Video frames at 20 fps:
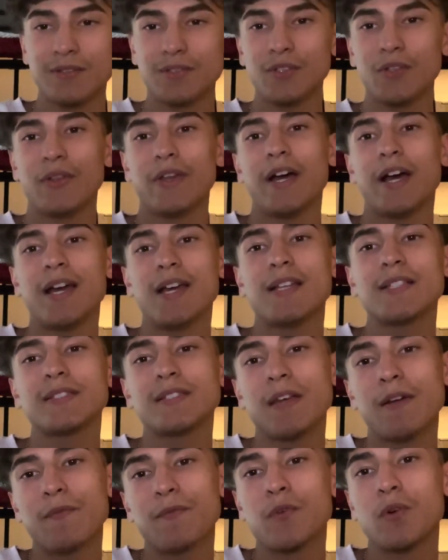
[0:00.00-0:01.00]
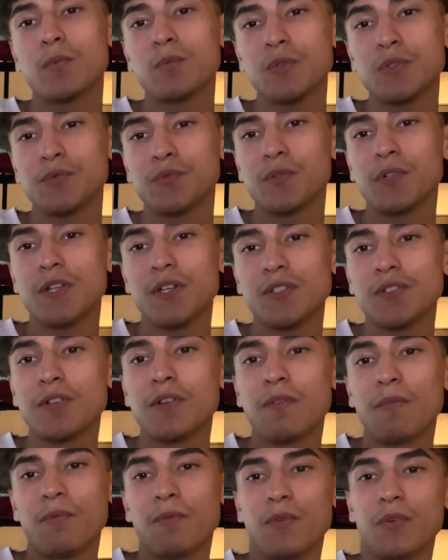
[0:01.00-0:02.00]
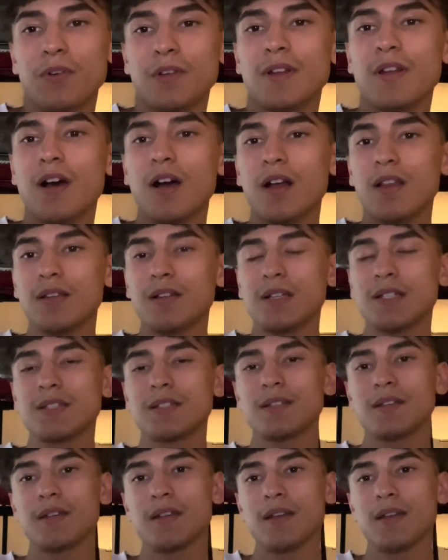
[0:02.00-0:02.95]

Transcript: So the I S F form was one hundred forty dollars.